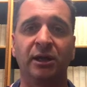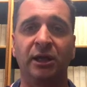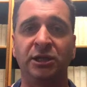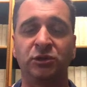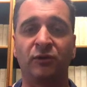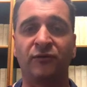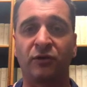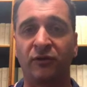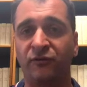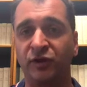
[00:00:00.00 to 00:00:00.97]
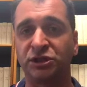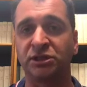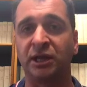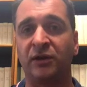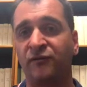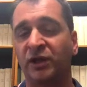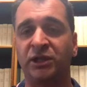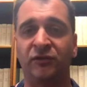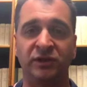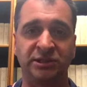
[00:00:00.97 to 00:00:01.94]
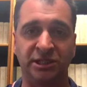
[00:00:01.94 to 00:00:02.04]
into a very efficient and
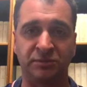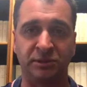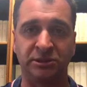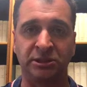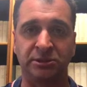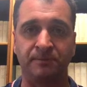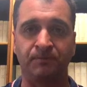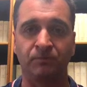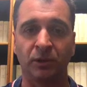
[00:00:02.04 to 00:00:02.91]
effective assessment system.